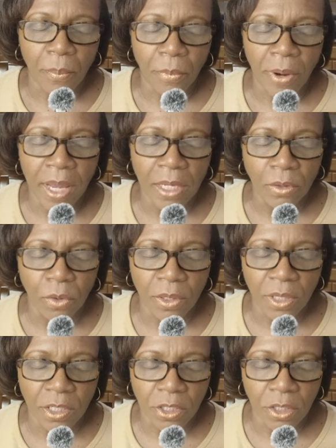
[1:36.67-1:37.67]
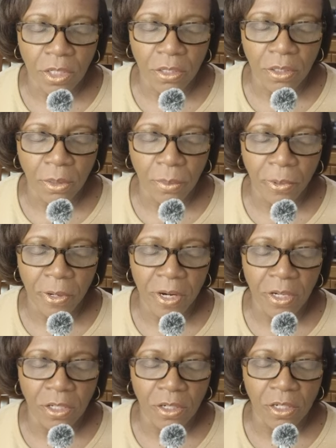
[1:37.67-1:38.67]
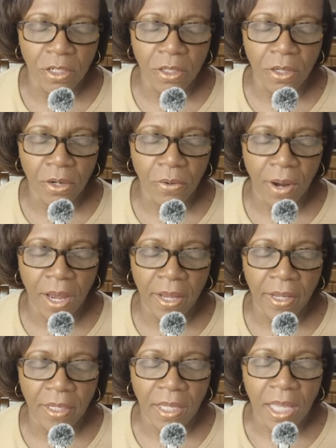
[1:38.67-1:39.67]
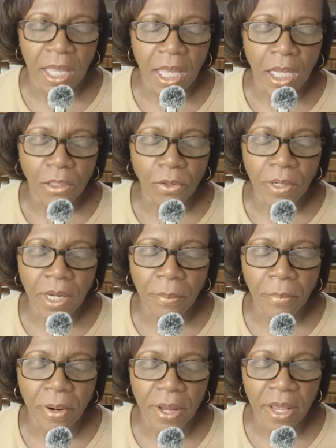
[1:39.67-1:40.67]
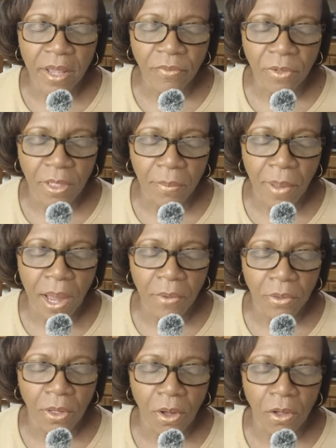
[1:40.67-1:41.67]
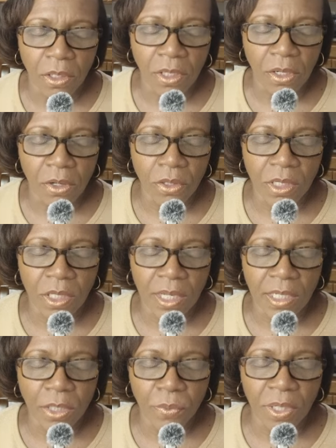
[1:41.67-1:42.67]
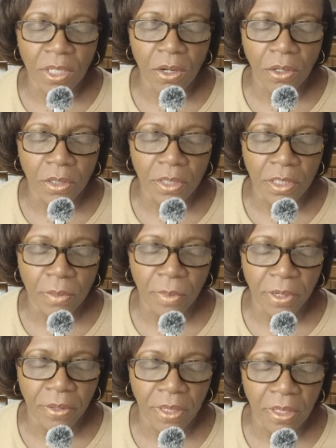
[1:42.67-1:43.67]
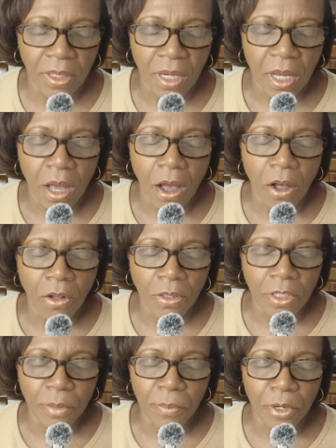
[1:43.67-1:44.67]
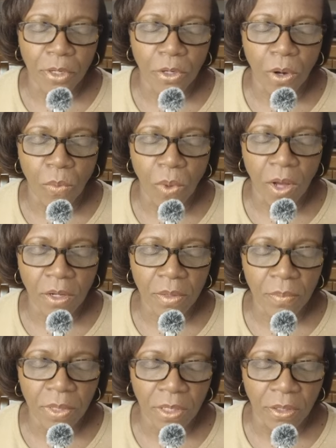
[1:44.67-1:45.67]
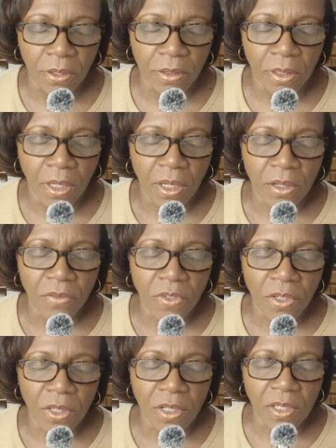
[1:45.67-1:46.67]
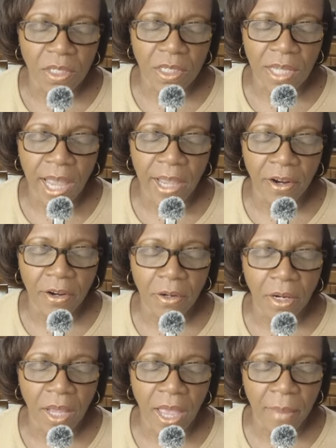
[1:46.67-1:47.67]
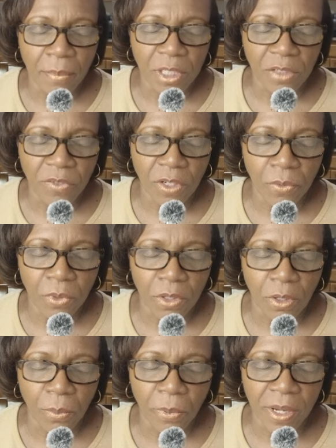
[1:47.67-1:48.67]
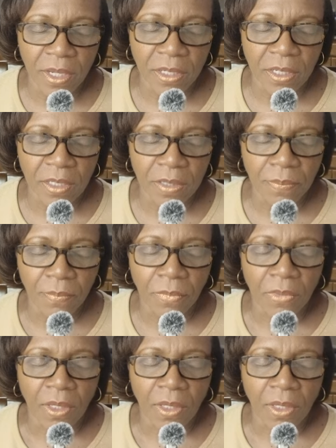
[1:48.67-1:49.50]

I pray, Lord, that you hear their prayer and you hear their cry. Lord, I pray for the power of the Holy Ghost and our sweet Holy Spirit. Holy Spirit, you are welcome here. Fill this entire atmosphere with your presence.